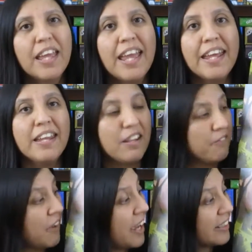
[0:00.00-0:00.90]
And
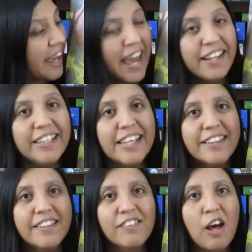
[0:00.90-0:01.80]
in fact, I had to
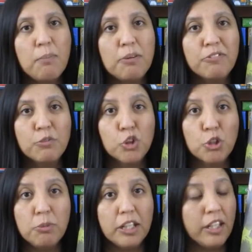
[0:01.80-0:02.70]
get this copy from
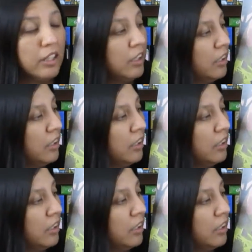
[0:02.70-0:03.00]
Germany.